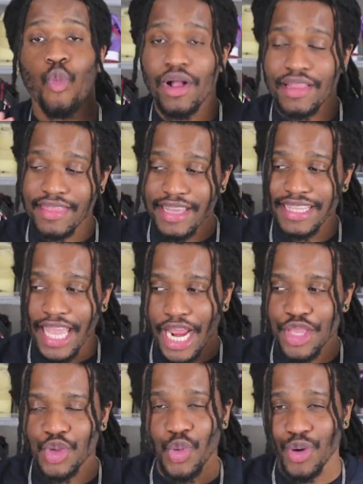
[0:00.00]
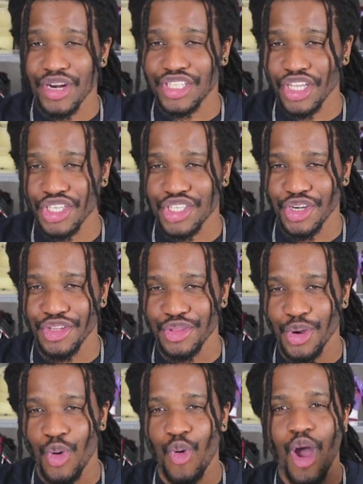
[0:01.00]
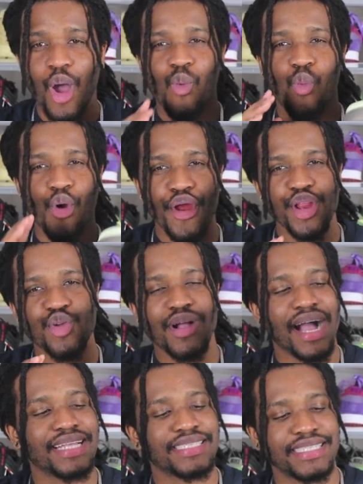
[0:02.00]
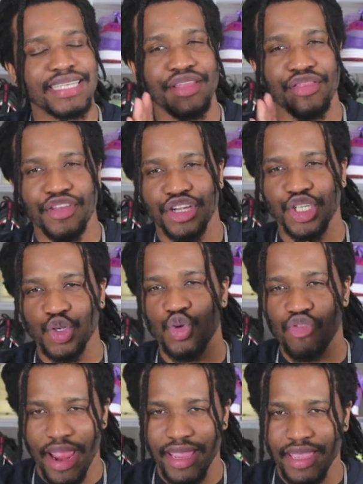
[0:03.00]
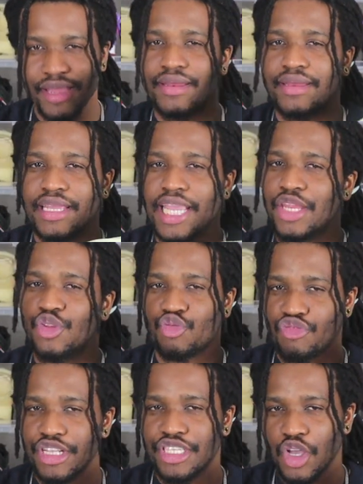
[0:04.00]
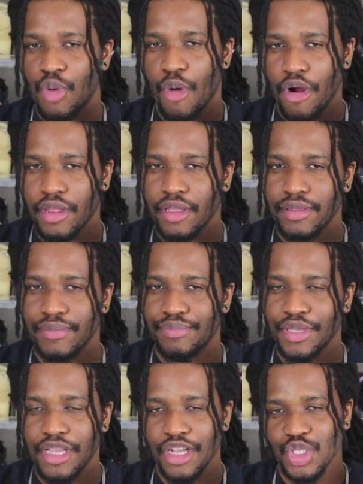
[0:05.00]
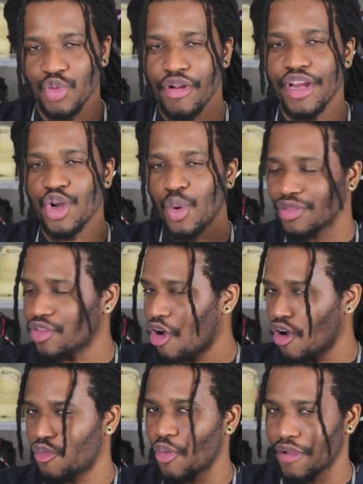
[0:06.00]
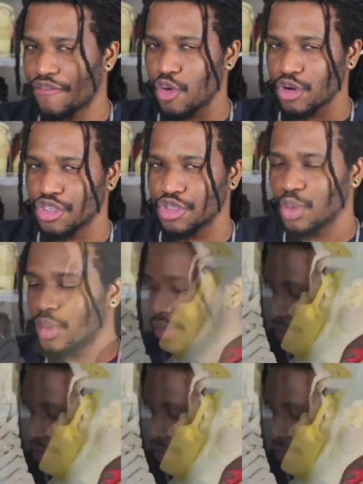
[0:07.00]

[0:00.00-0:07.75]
One thing that I do want to touch on though, where do you guys see this shoe ranking in the resale market? Because we already know what the Off-White 4s are.